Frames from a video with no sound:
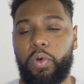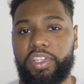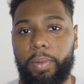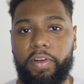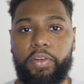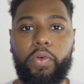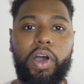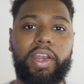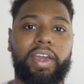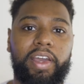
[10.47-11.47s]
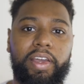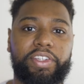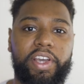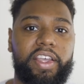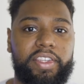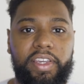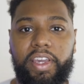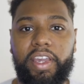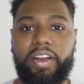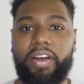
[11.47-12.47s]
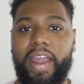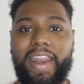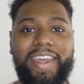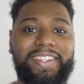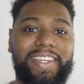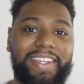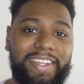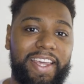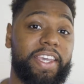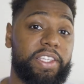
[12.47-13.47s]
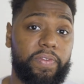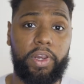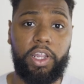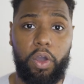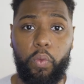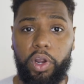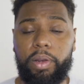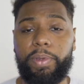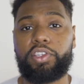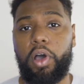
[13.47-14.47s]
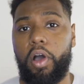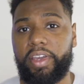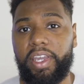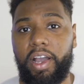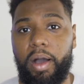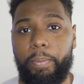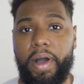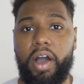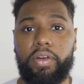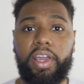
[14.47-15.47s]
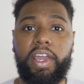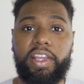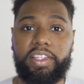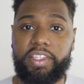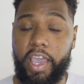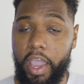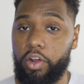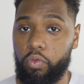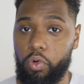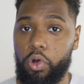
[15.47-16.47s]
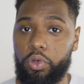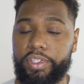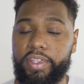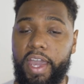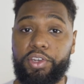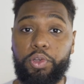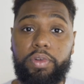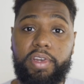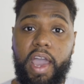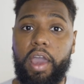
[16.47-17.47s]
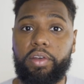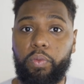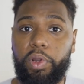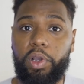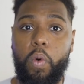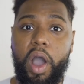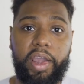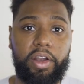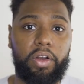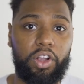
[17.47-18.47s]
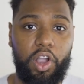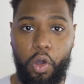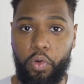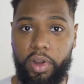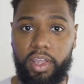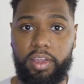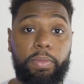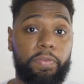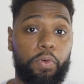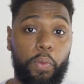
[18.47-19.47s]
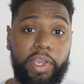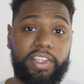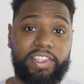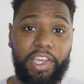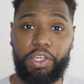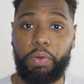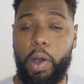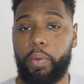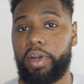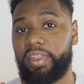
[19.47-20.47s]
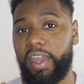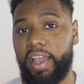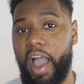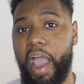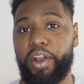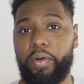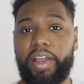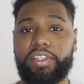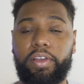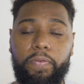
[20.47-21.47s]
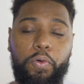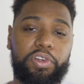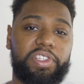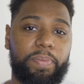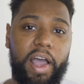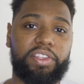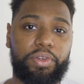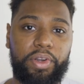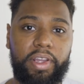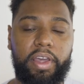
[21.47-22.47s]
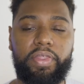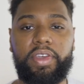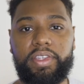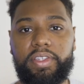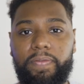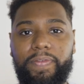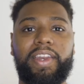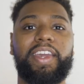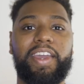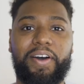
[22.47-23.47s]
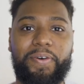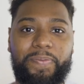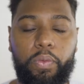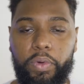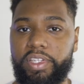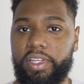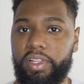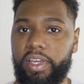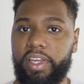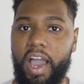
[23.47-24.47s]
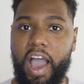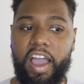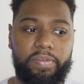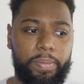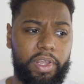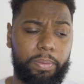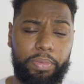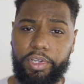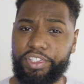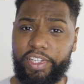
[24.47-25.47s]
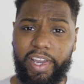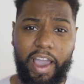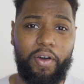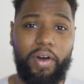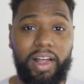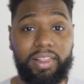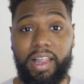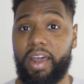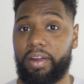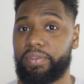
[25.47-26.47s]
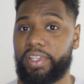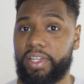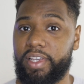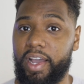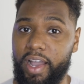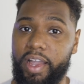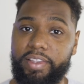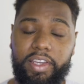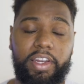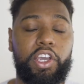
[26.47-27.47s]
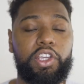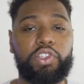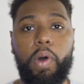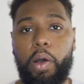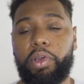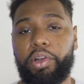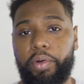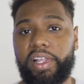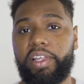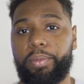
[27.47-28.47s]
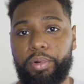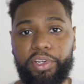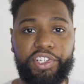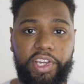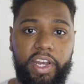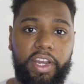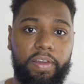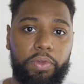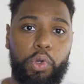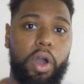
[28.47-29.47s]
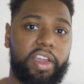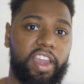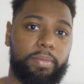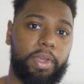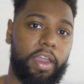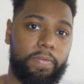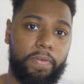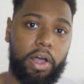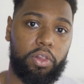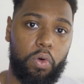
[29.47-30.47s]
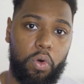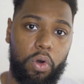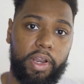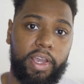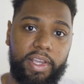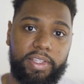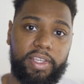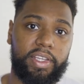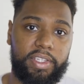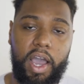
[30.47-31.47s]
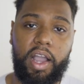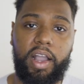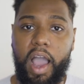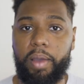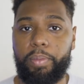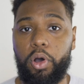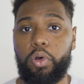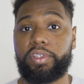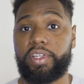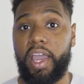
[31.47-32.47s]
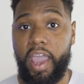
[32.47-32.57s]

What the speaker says: What's up, everyone? Gyasi here, and in today's video, we're gonna be talking about tech roles that do not require coding. Before we continue, I wanna thank HireRect for sponsoring this video. Recently, I've been pushing out a lot of TikTok content, so I would greatly appreciate it if you all gave me a follow on TikTok. I post